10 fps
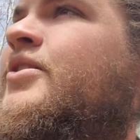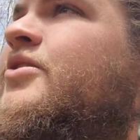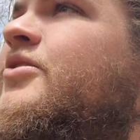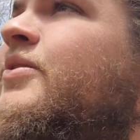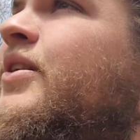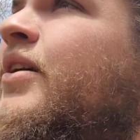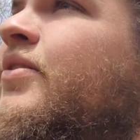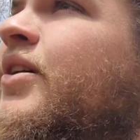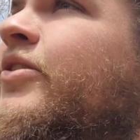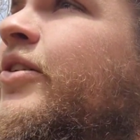She's been
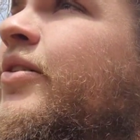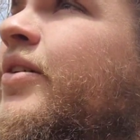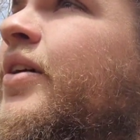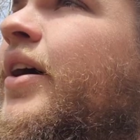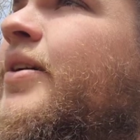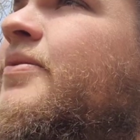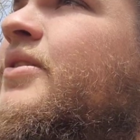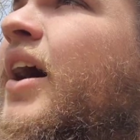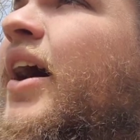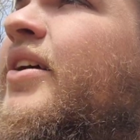having a lot of trouble like
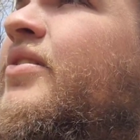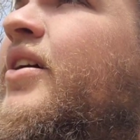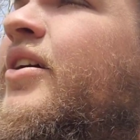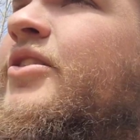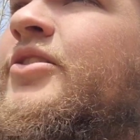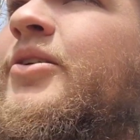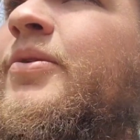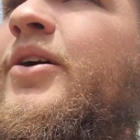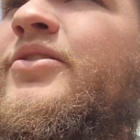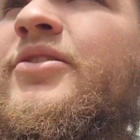dietary, drinking
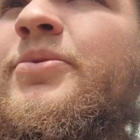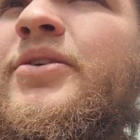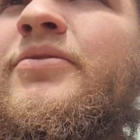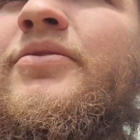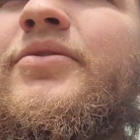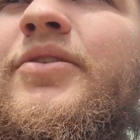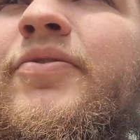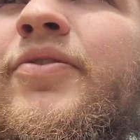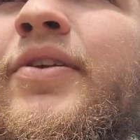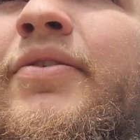water stuff, but
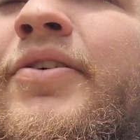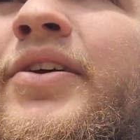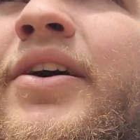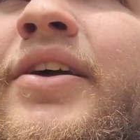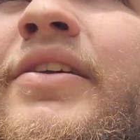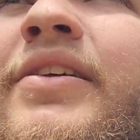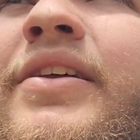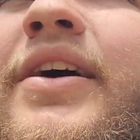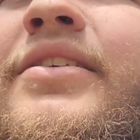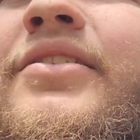if you've never done anything
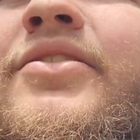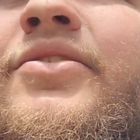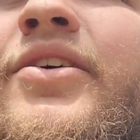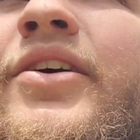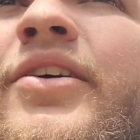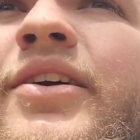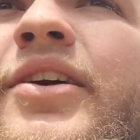like this, it's really hard to